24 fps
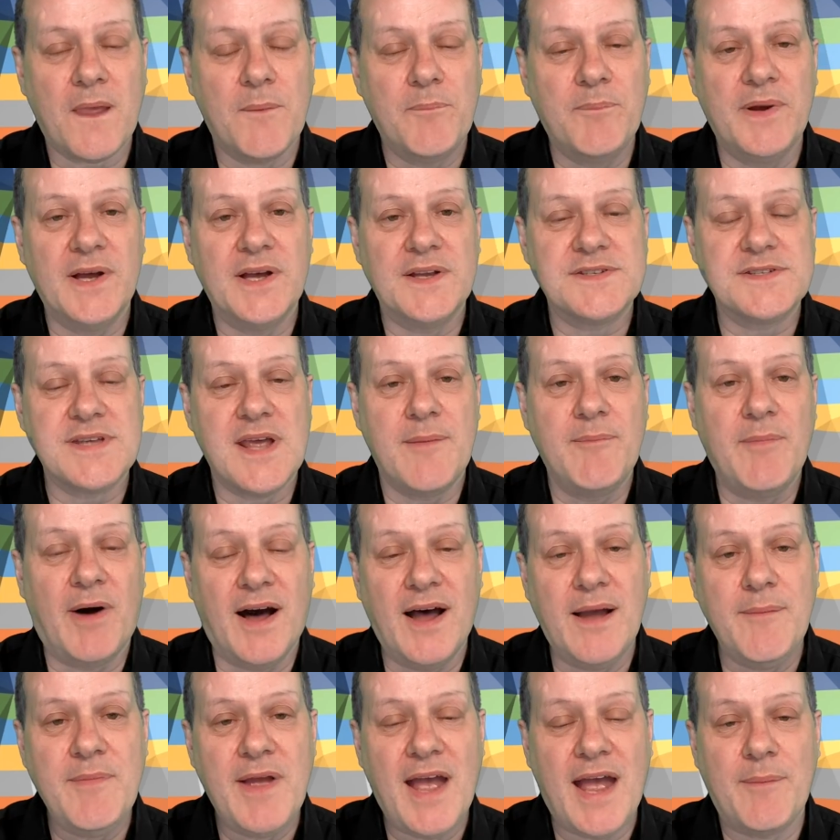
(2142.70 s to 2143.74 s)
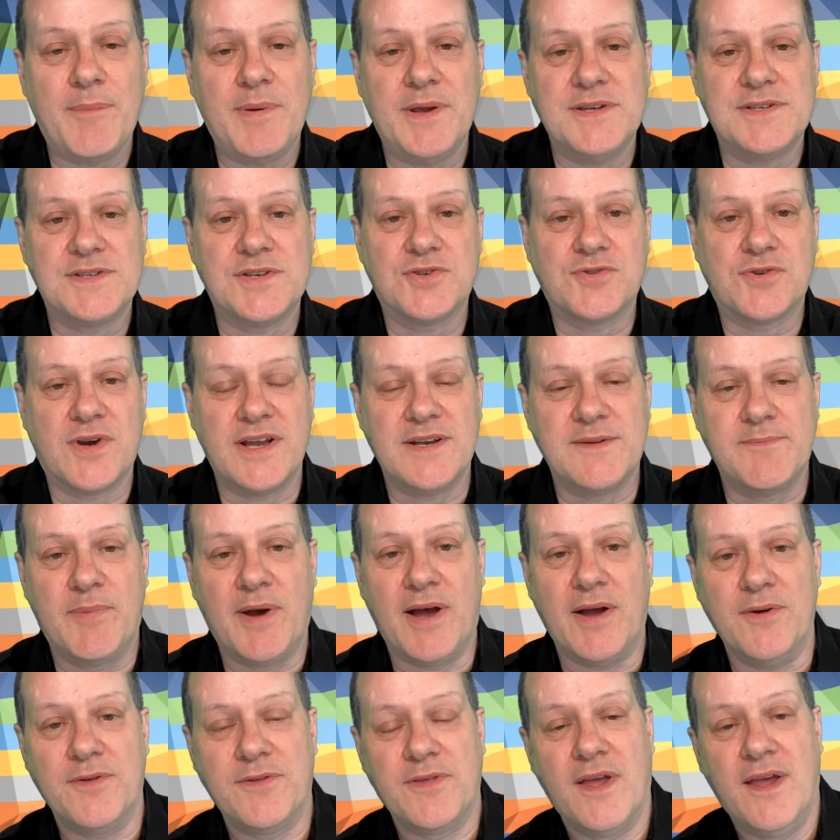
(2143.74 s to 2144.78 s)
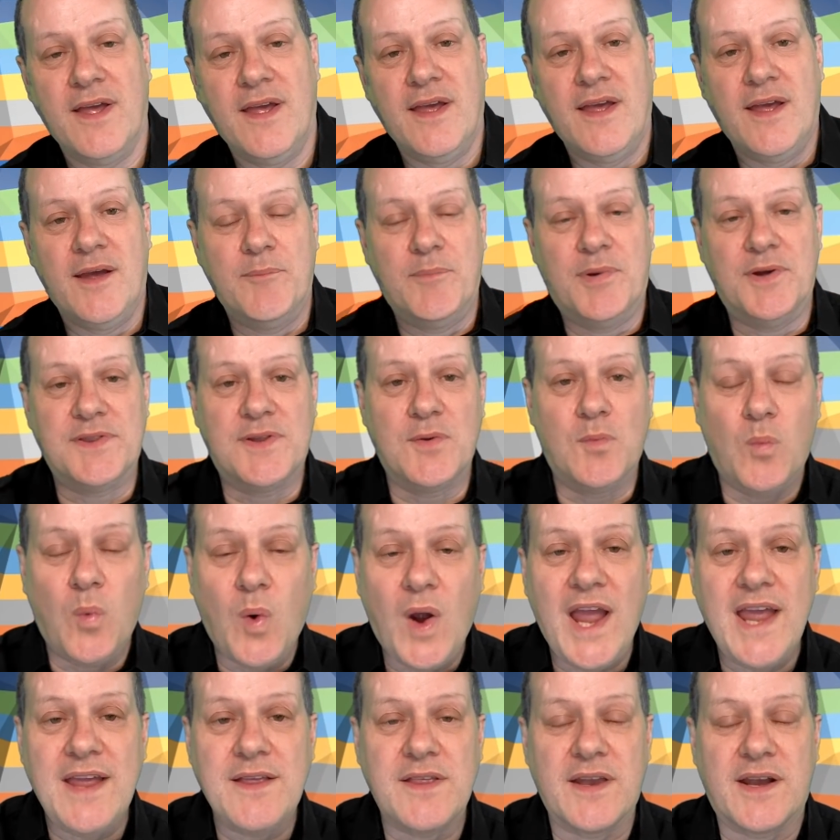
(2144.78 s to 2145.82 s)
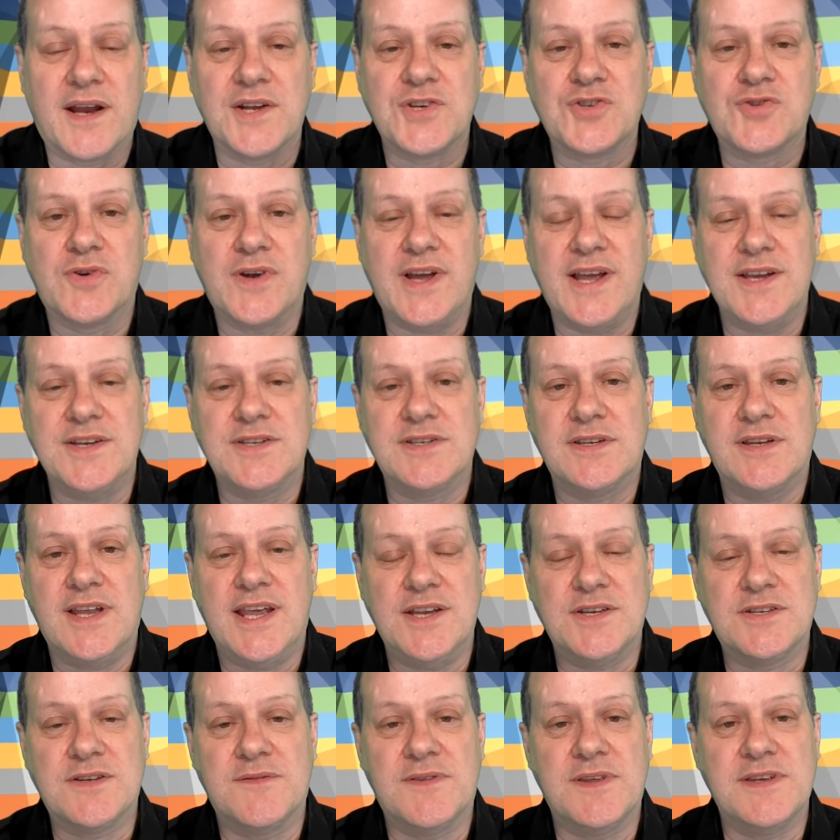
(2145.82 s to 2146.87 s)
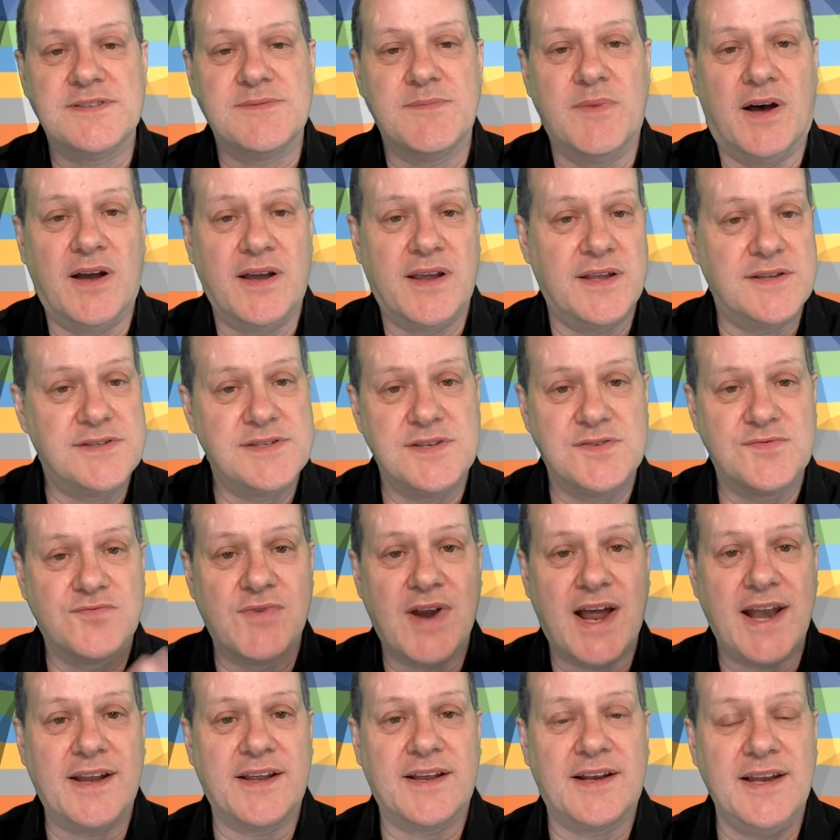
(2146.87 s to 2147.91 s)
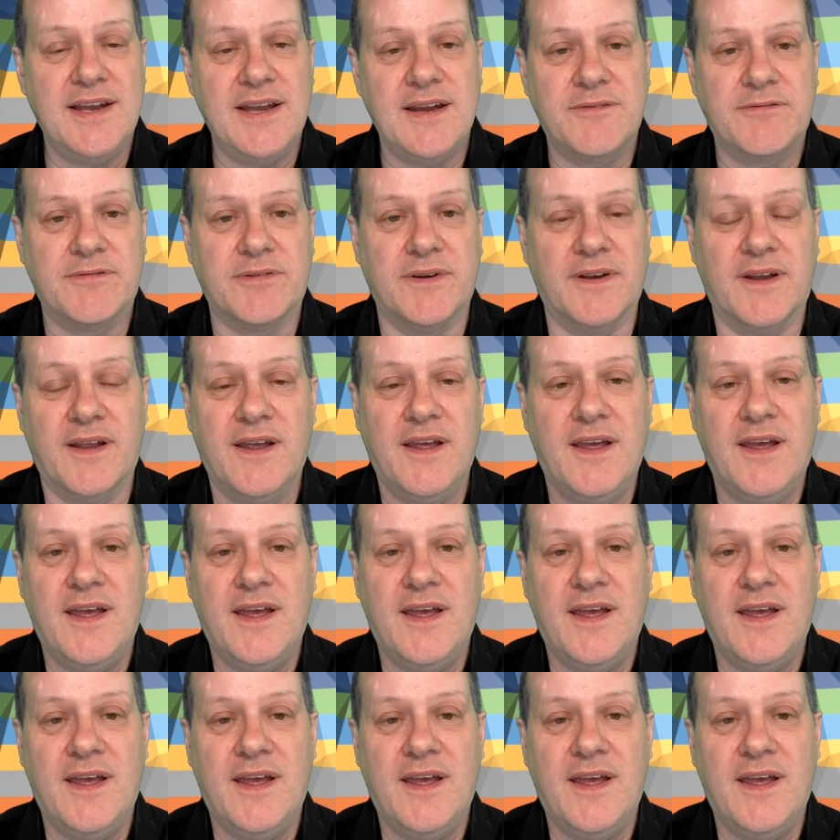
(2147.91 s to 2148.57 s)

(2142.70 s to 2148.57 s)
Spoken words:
But I'm happy to trade both, but the way that I trade each of these markets is radically different.